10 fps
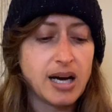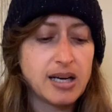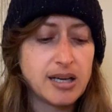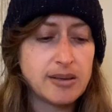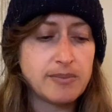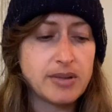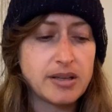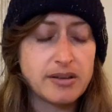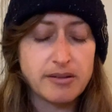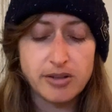Um,
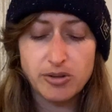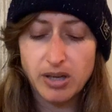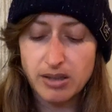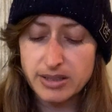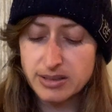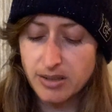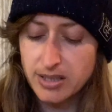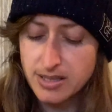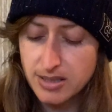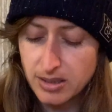you guys,
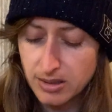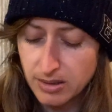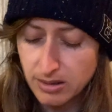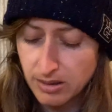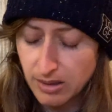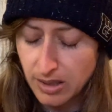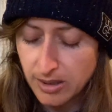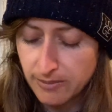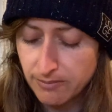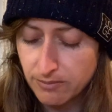as the,
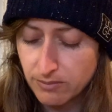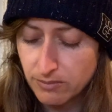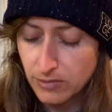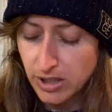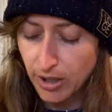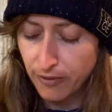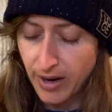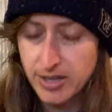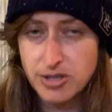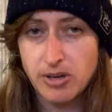um,
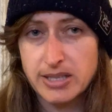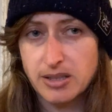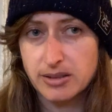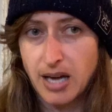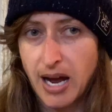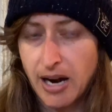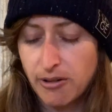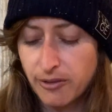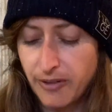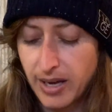clarifiers, you guys got the
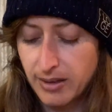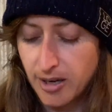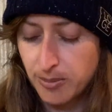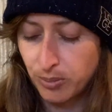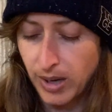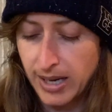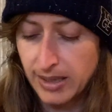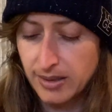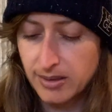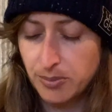Hierophant
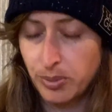upright, the